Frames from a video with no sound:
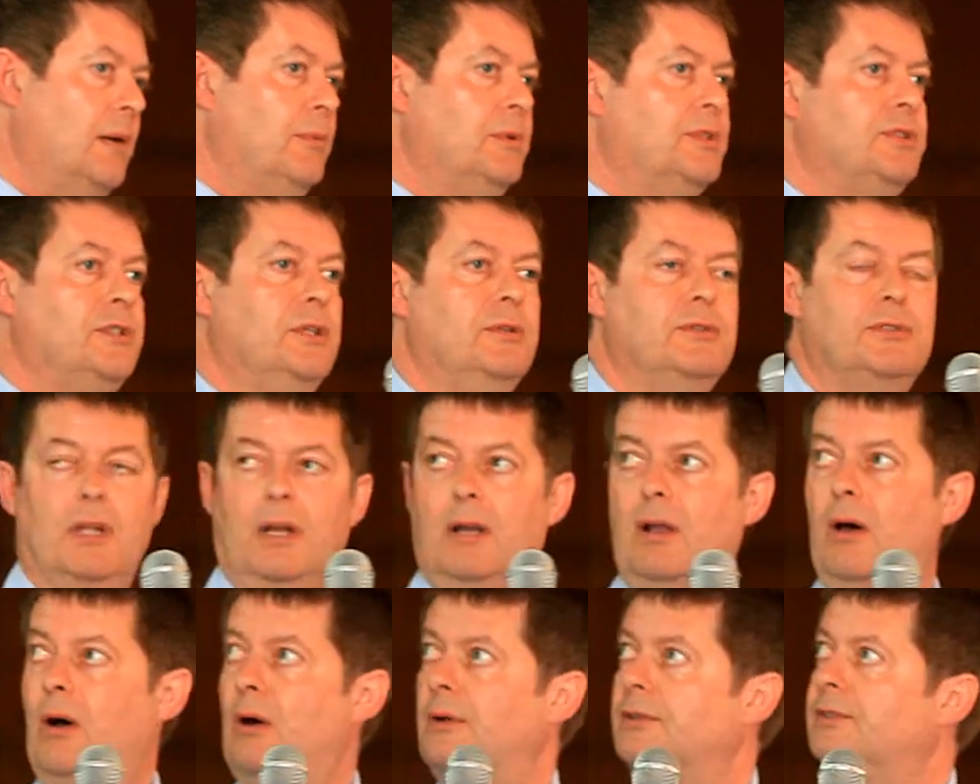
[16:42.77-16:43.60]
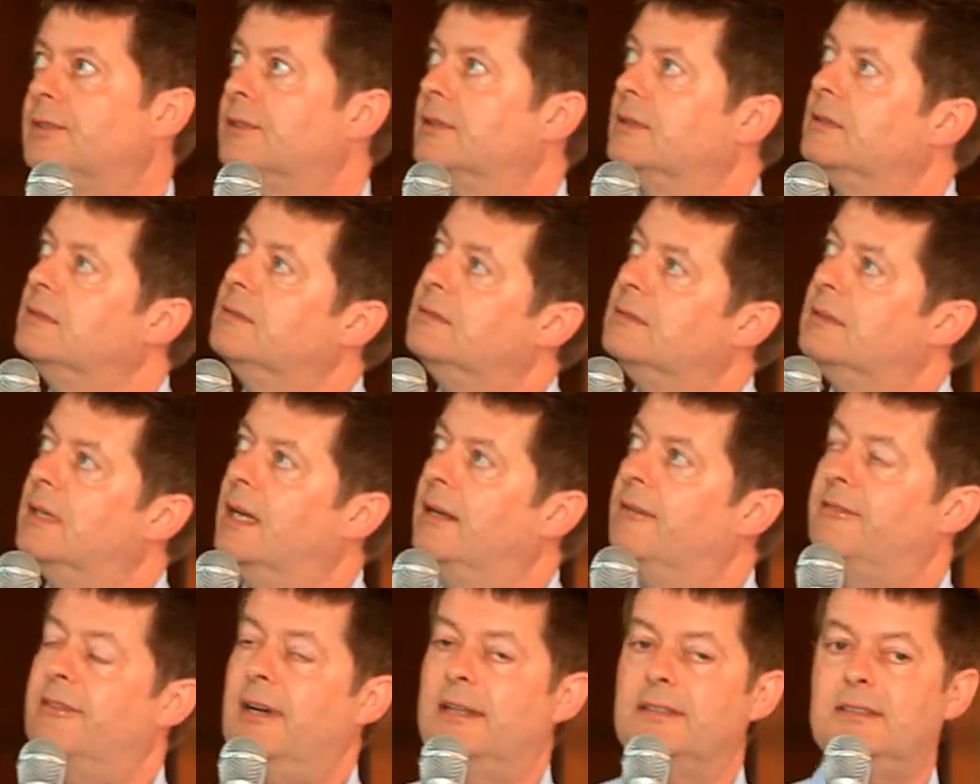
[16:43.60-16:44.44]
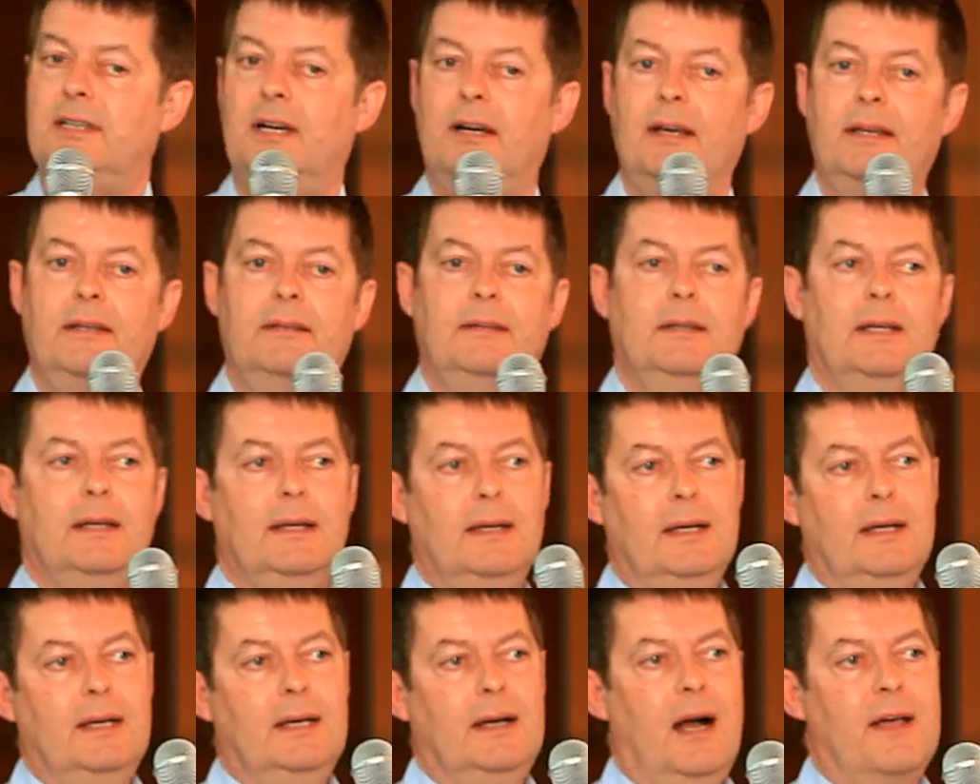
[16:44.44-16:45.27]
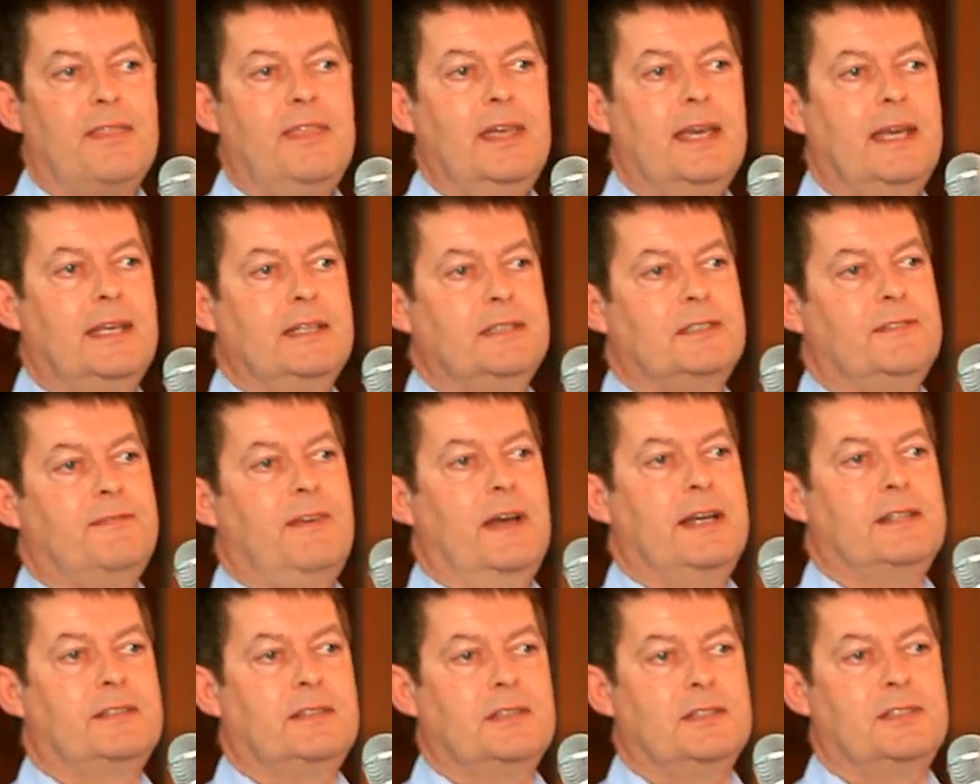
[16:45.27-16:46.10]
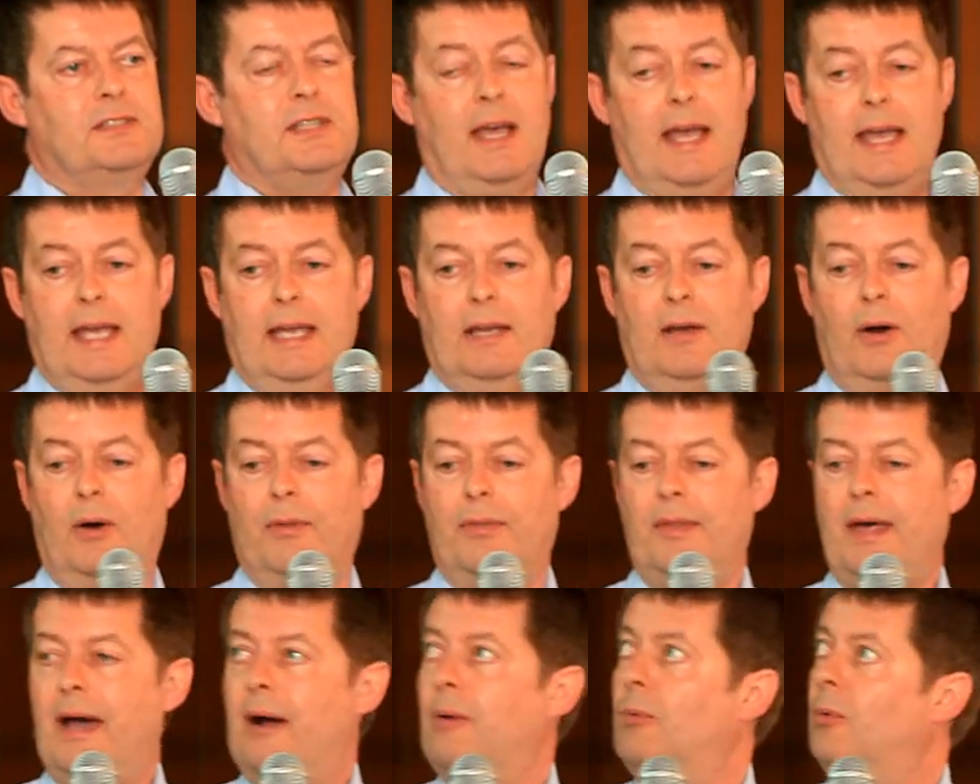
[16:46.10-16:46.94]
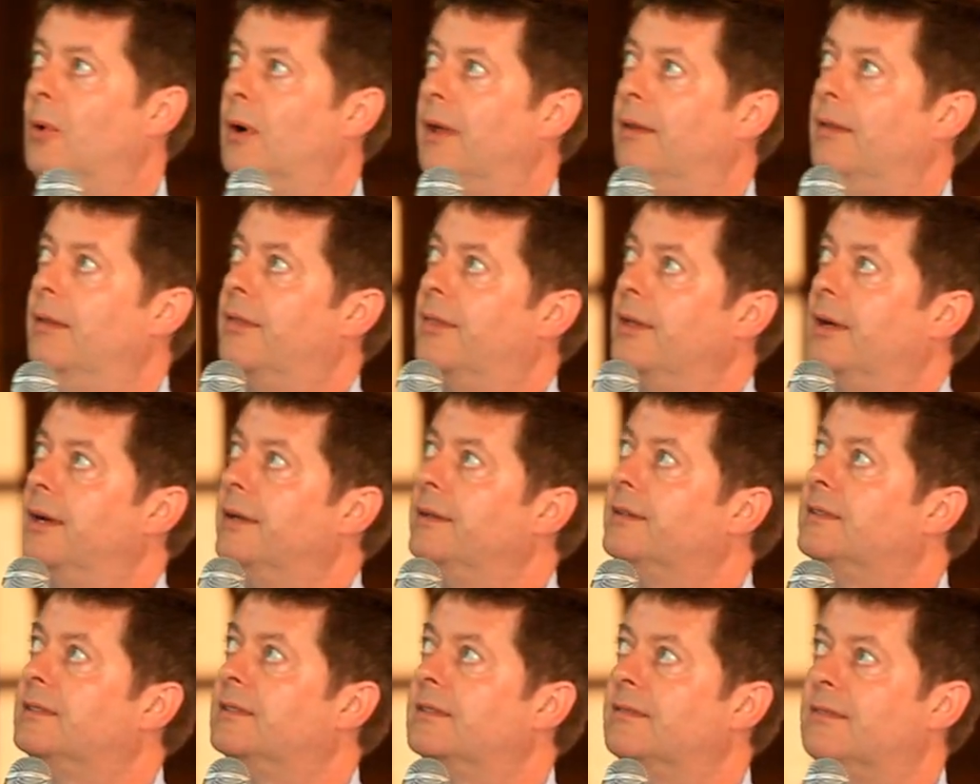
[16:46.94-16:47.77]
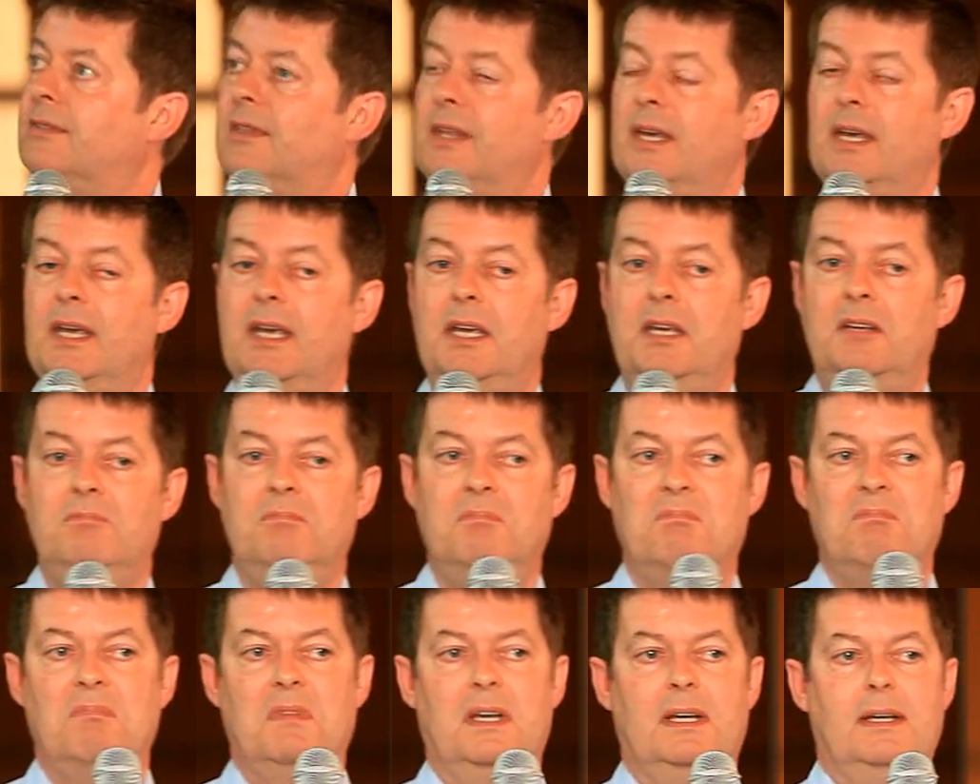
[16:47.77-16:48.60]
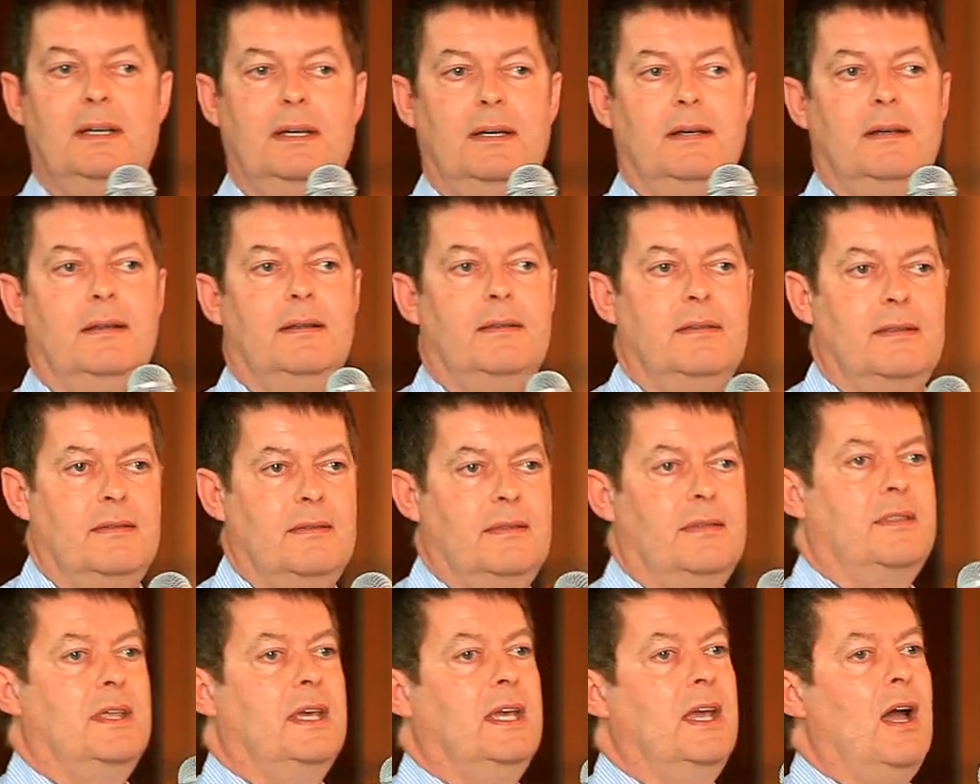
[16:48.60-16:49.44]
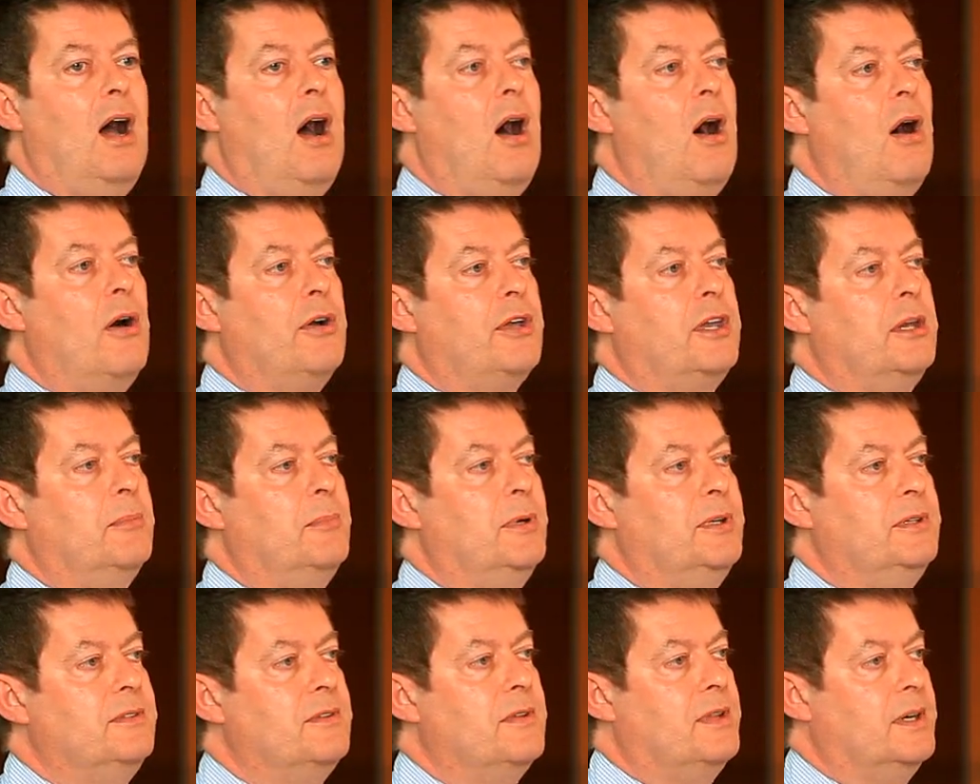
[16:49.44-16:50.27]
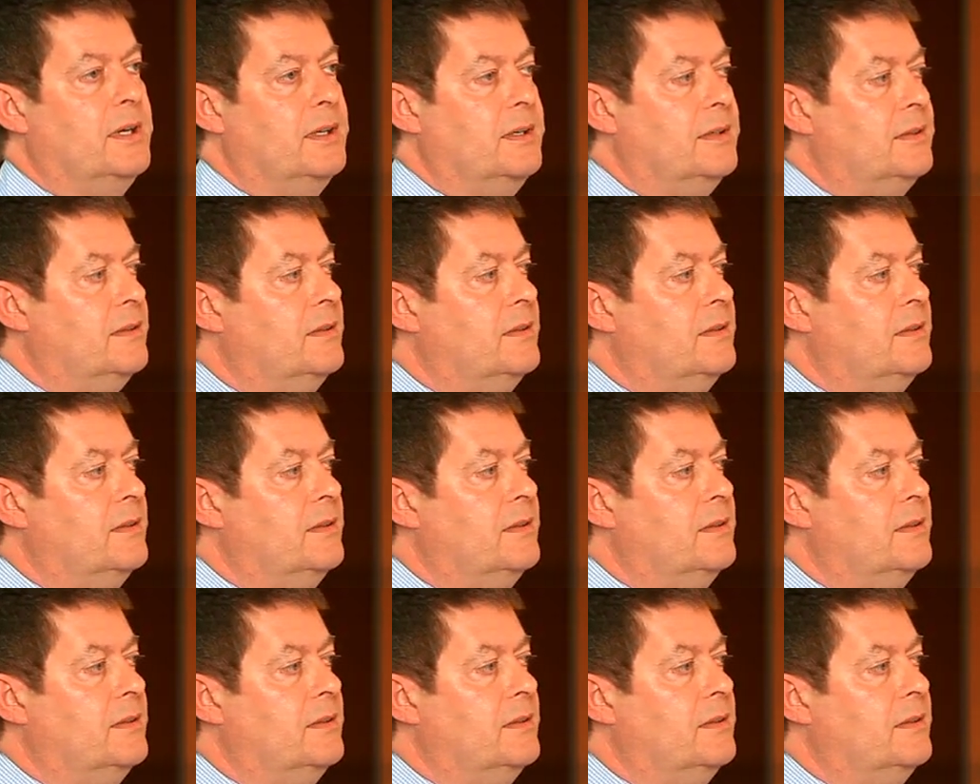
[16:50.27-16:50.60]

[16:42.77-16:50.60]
It's used a lot. In fact, I think it's fair to say on that one that the argument that